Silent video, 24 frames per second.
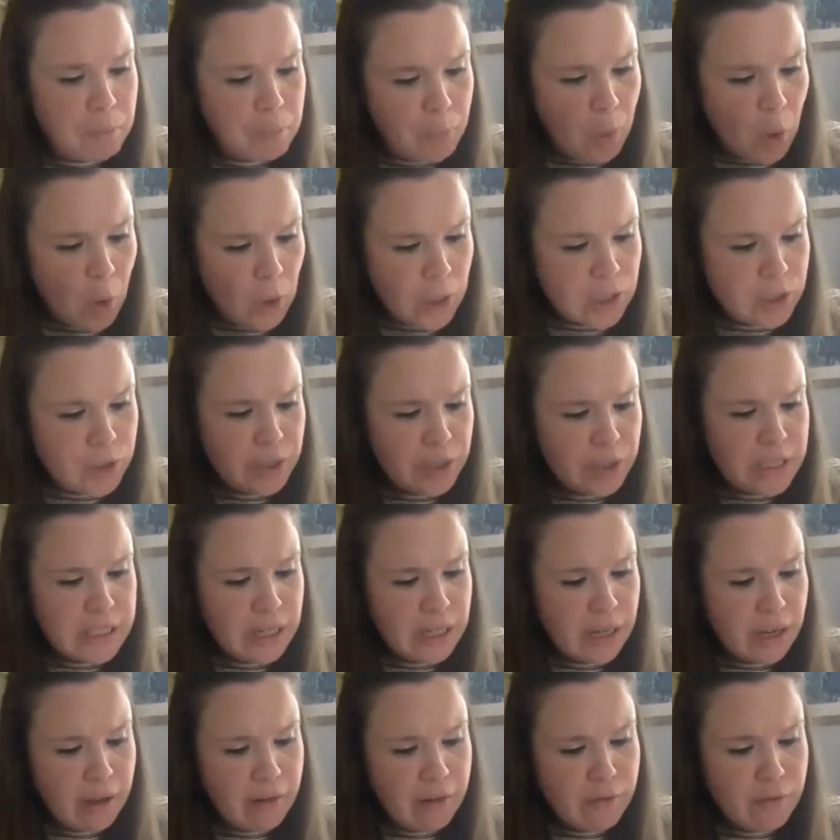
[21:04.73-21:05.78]
portrait
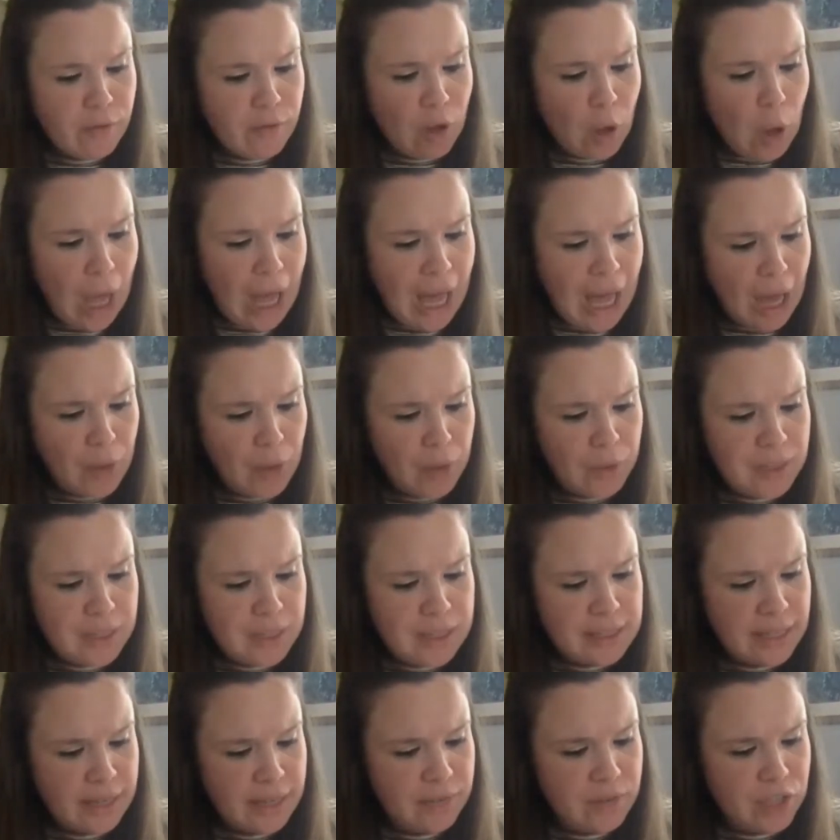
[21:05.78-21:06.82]
of how
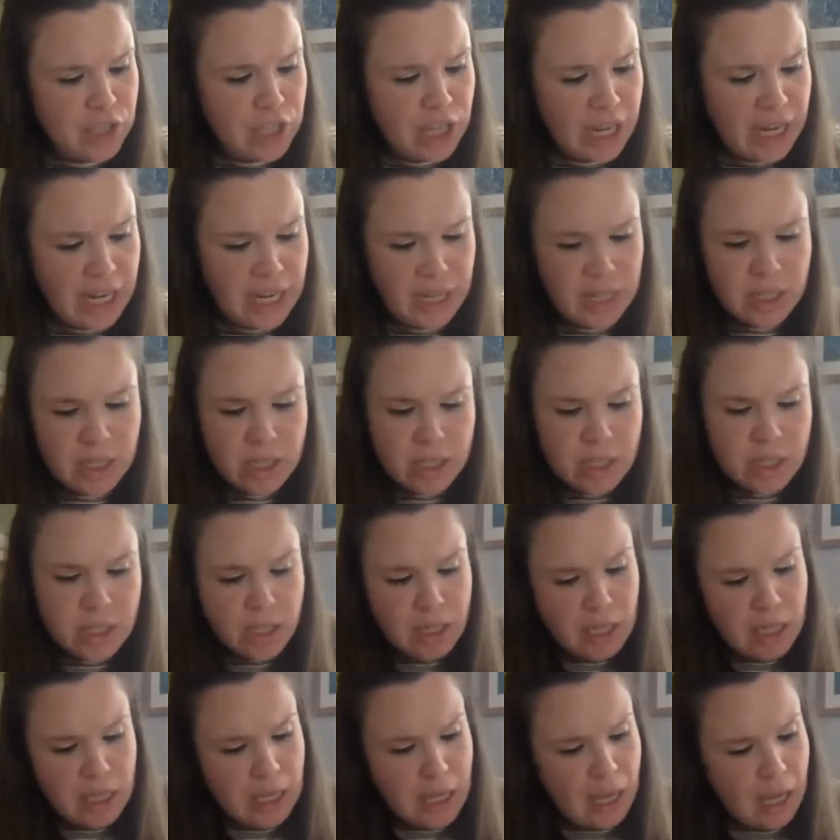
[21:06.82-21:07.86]
things have changed,
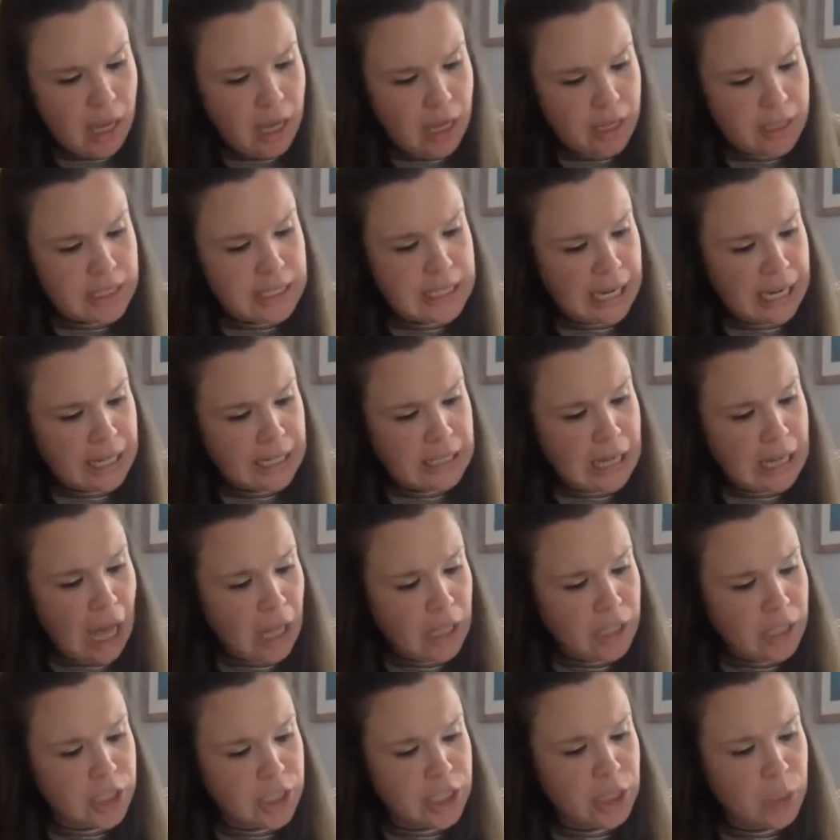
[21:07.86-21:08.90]

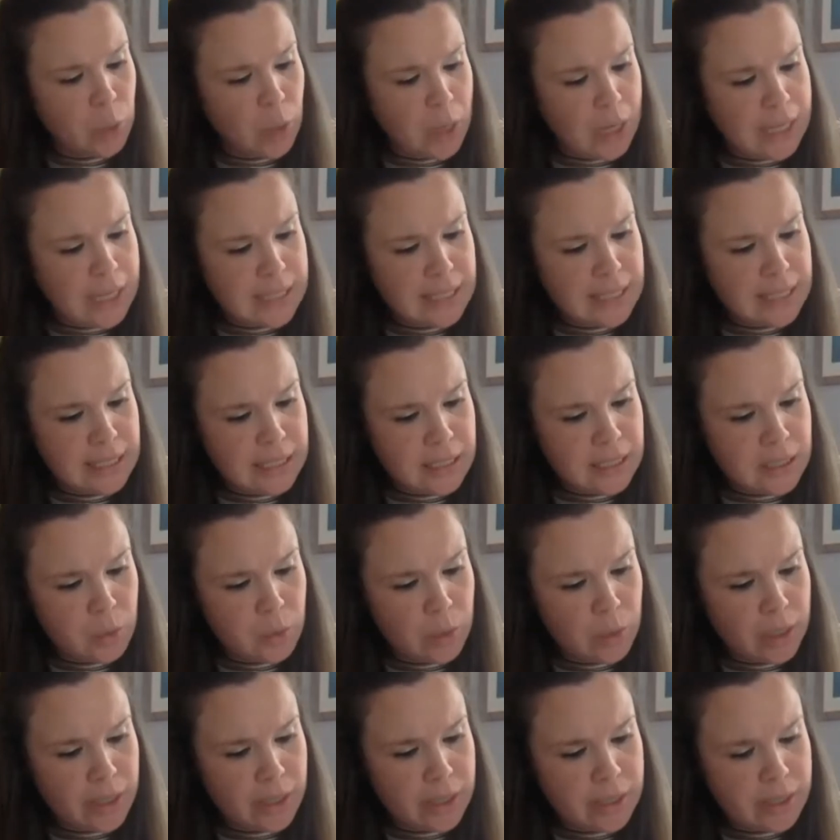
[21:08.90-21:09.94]
technology wise, at least.
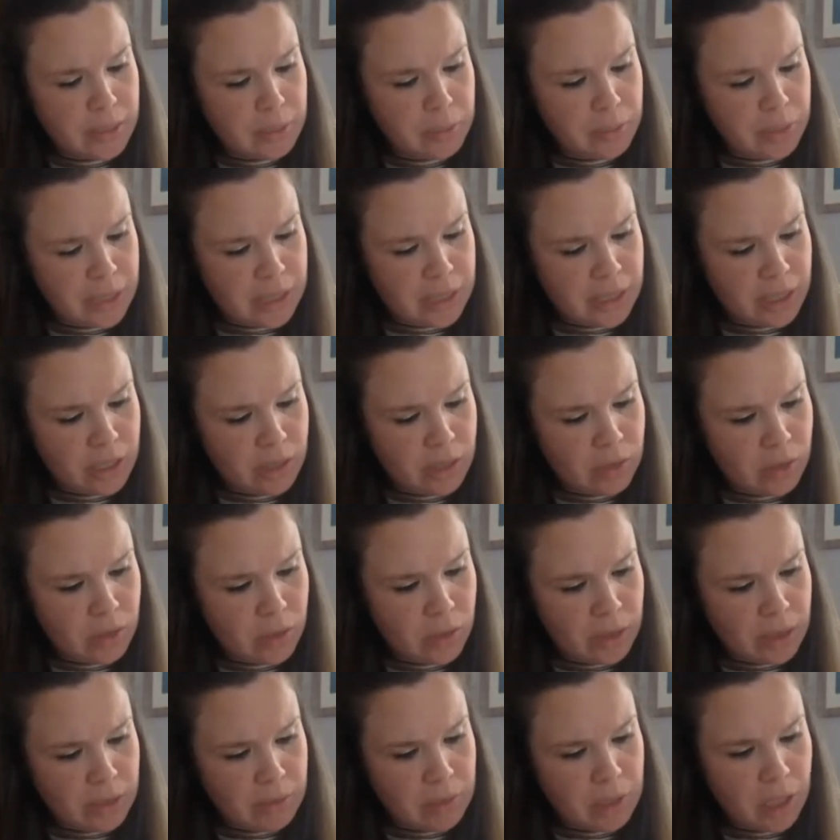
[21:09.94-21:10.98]
Where is it, Brenton? You know
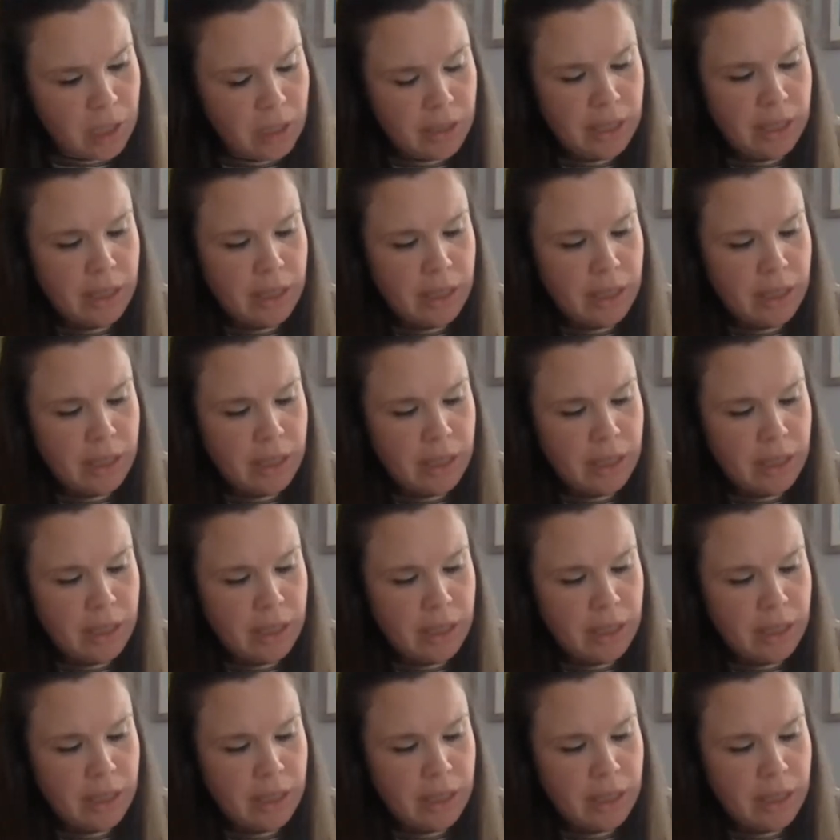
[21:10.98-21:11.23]
what I'm talking about.